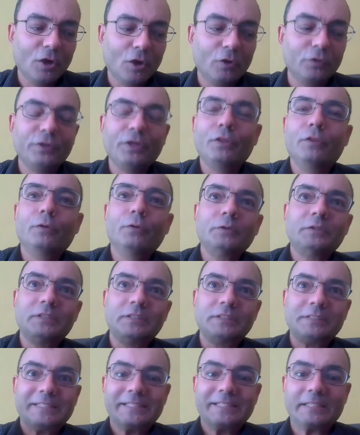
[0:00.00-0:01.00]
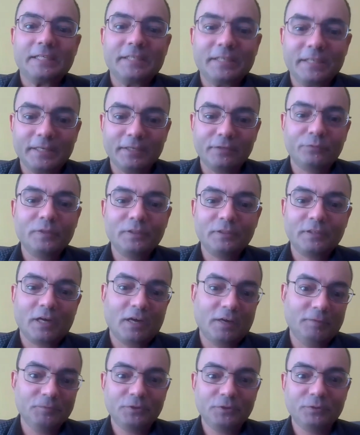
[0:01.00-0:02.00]
only those seeking it will
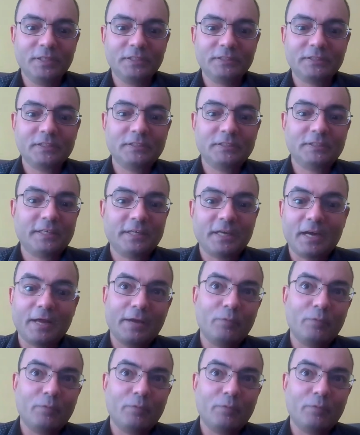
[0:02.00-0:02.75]
come to us and say,